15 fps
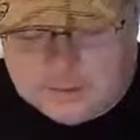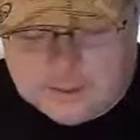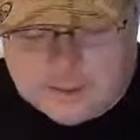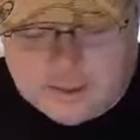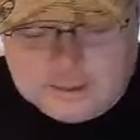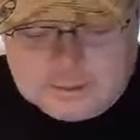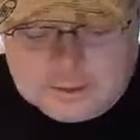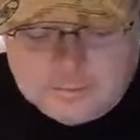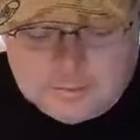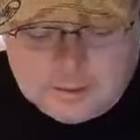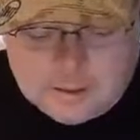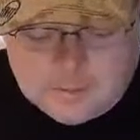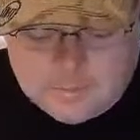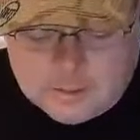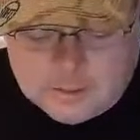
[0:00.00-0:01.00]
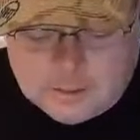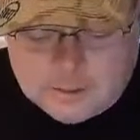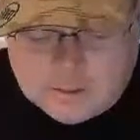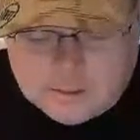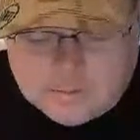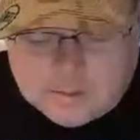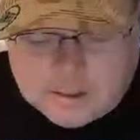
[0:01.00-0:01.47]
leveling class coming up
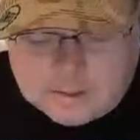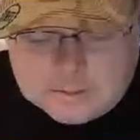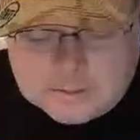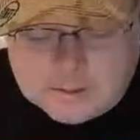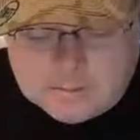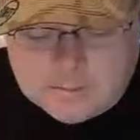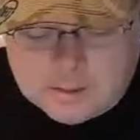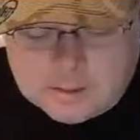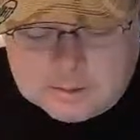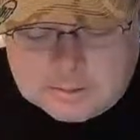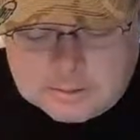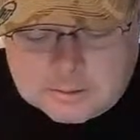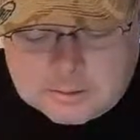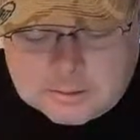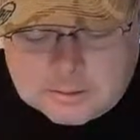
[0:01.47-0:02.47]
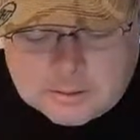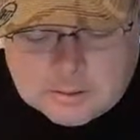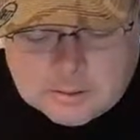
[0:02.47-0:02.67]
in about 10 minutes.